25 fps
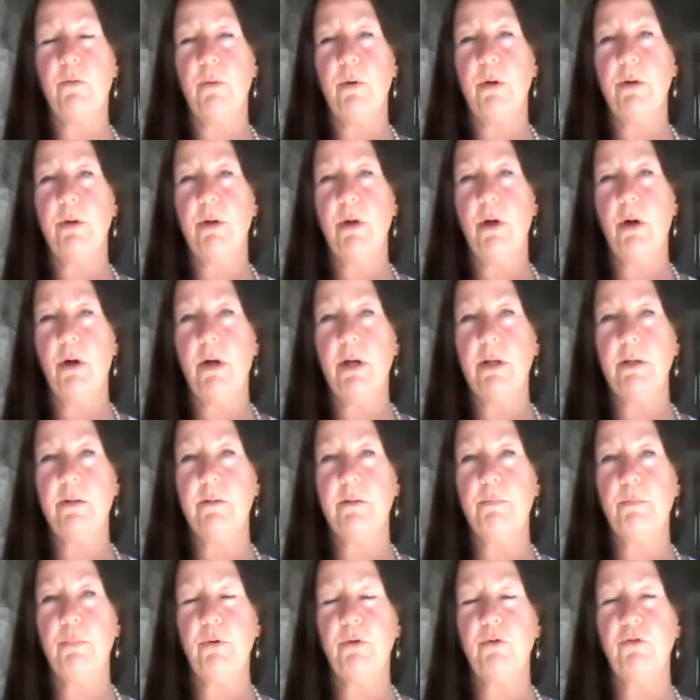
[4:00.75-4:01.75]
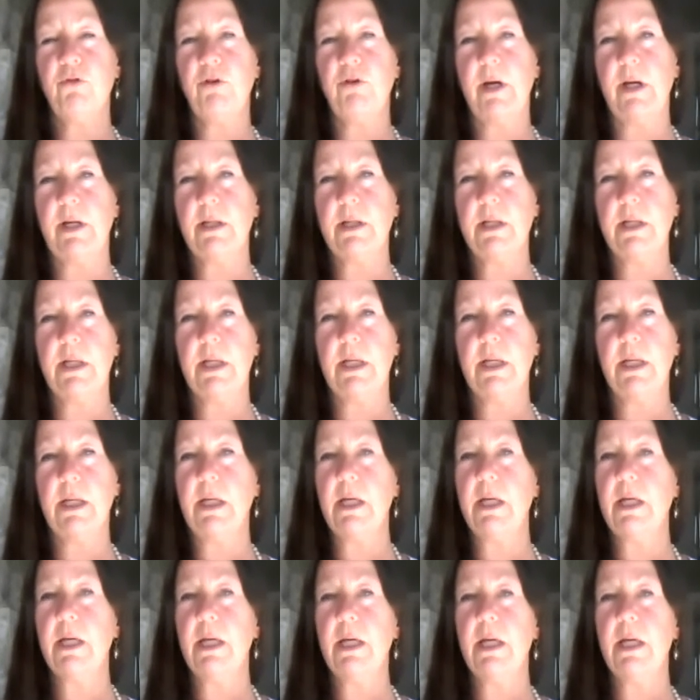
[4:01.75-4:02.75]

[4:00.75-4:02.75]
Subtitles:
we're not projecting,